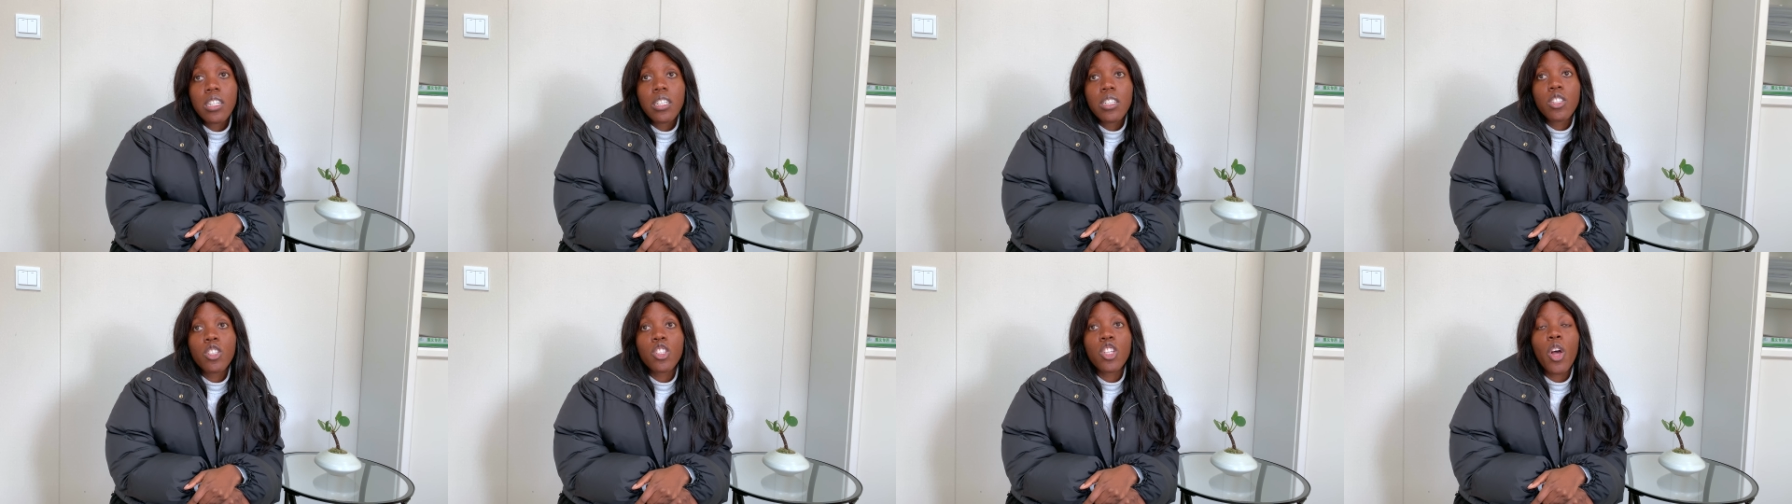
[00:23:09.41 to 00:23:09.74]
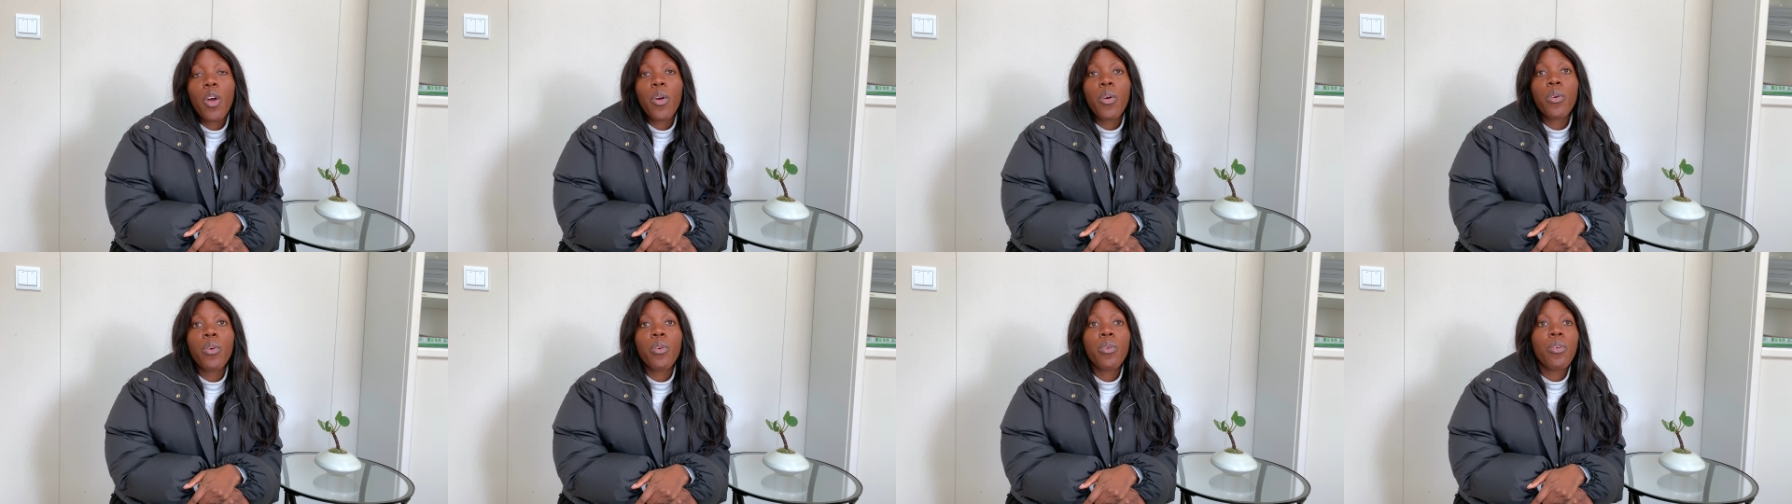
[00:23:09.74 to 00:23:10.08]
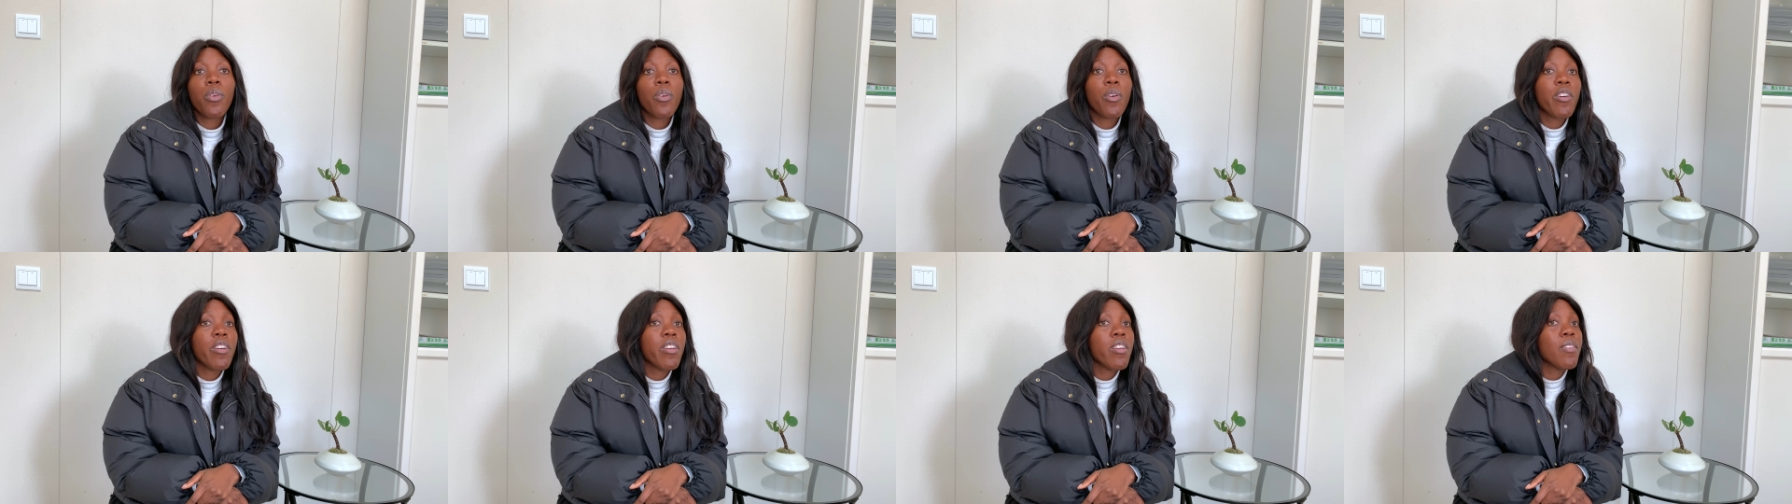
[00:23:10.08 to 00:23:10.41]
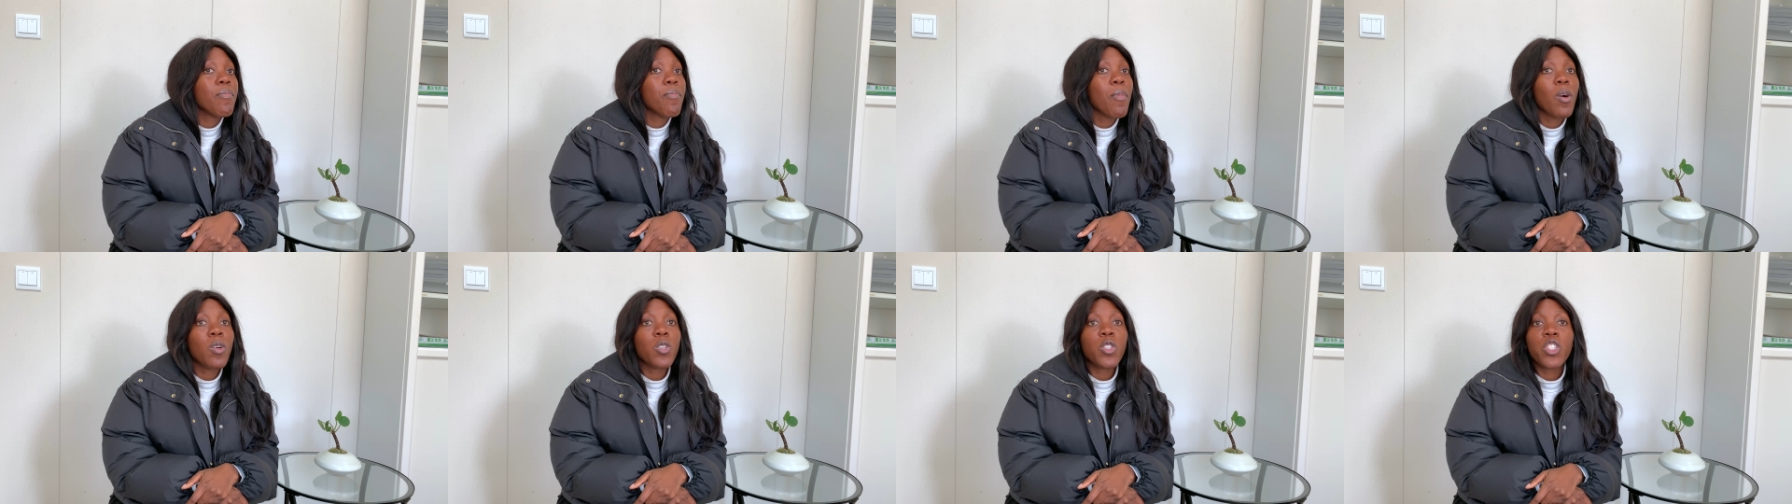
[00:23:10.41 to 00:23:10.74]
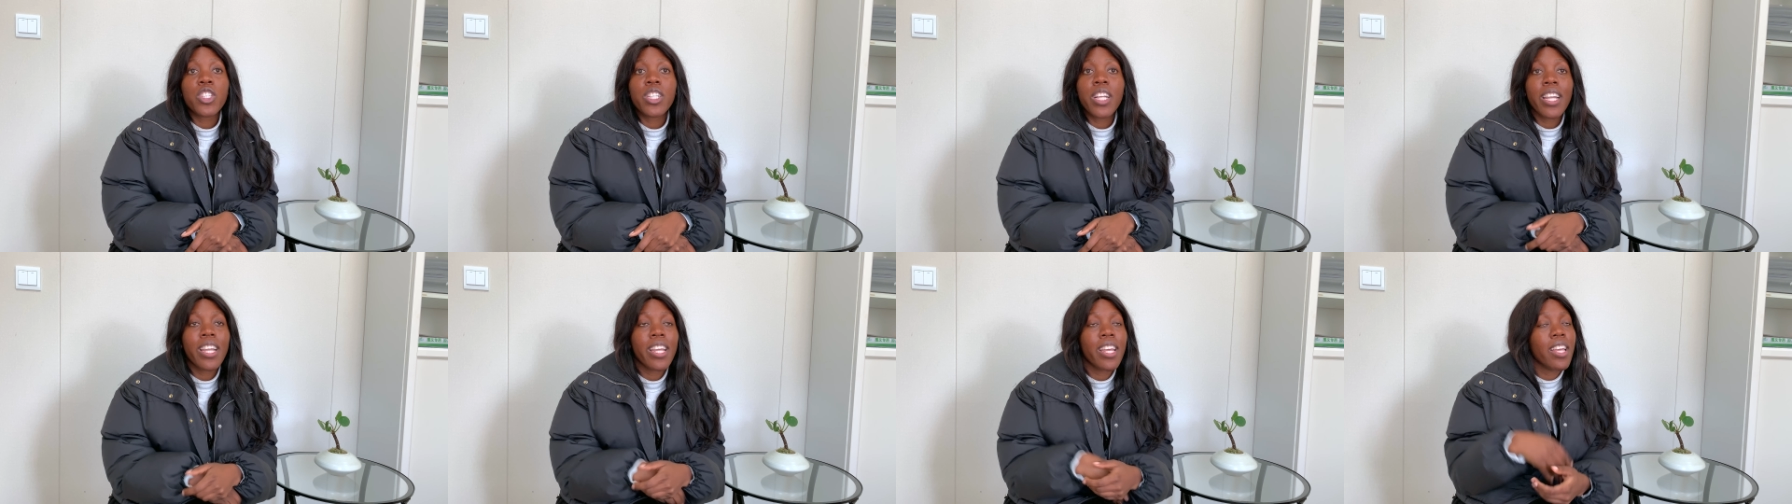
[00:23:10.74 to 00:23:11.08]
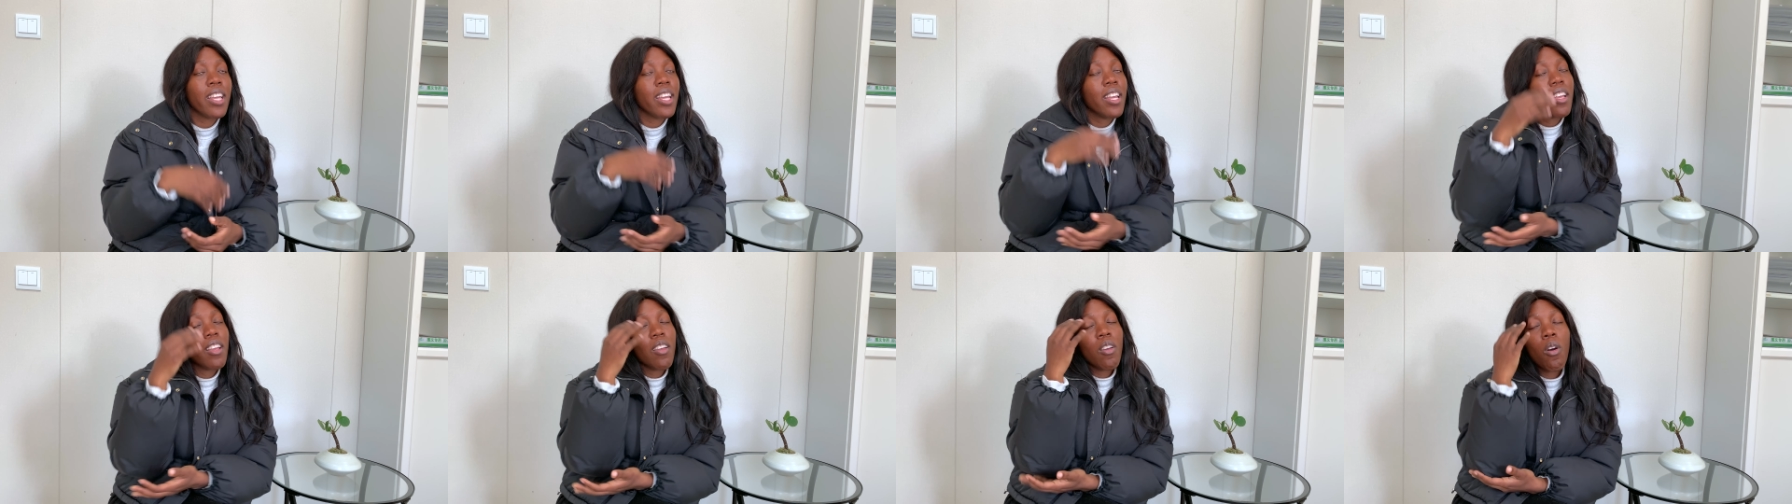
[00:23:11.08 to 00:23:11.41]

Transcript: So emotionally,